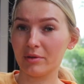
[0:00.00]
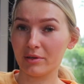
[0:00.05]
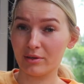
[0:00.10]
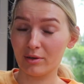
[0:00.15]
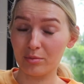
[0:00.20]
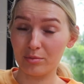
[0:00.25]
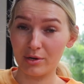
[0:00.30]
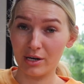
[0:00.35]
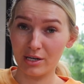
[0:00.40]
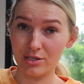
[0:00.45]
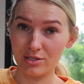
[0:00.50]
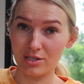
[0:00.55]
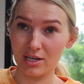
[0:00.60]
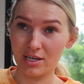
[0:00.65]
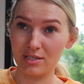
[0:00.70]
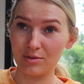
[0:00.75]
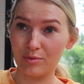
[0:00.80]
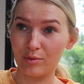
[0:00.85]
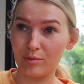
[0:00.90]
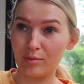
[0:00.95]
little
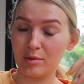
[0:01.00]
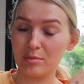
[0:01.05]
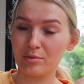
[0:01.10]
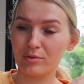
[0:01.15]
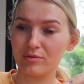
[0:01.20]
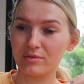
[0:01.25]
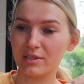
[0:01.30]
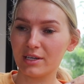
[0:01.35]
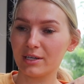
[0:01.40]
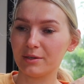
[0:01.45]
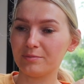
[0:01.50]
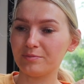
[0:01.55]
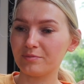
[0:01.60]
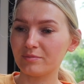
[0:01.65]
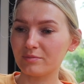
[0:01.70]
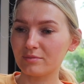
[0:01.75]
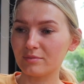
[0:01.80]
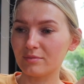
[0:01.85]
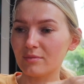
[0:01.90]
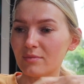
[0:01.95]
projects. When we moved in,
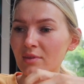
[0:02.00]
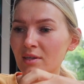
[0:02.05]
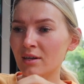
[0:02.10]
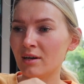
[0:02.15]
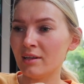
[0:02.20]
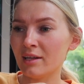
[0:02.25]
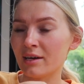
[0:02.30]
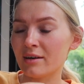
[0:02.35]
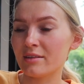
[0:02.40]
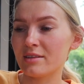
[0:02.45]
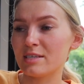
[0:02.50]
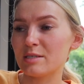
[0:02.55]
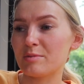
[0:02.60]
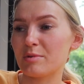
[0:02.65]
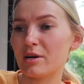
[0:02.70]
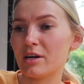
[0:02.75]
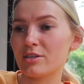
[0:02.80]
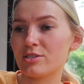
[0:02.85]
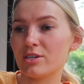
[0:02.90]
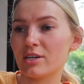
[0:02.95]
a lot of these
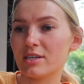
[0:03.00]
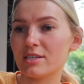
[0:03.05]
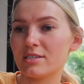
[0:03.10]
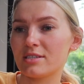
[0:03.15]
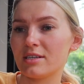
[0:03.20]
projects